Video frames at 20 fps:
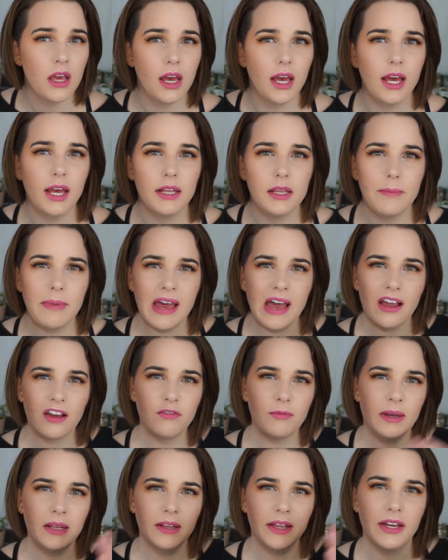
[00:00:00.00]
on the back
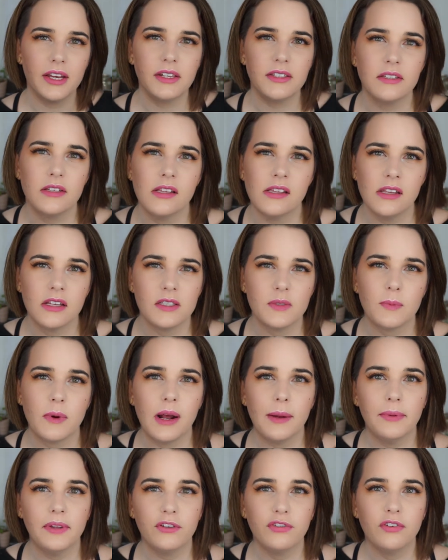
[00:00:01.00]
of my legs, and that's
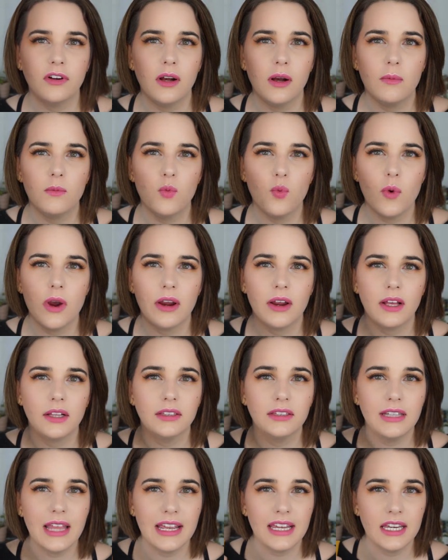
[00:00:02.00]
probably from
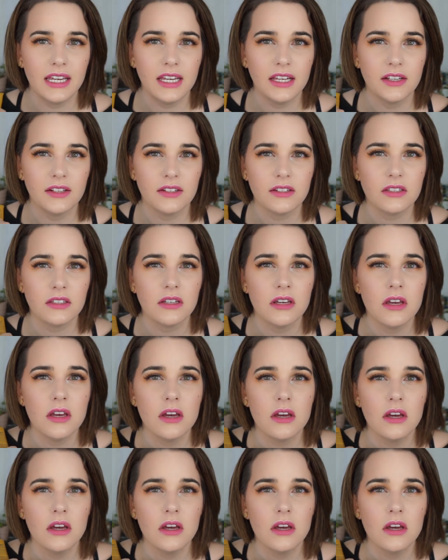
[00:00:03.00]
wearing leggings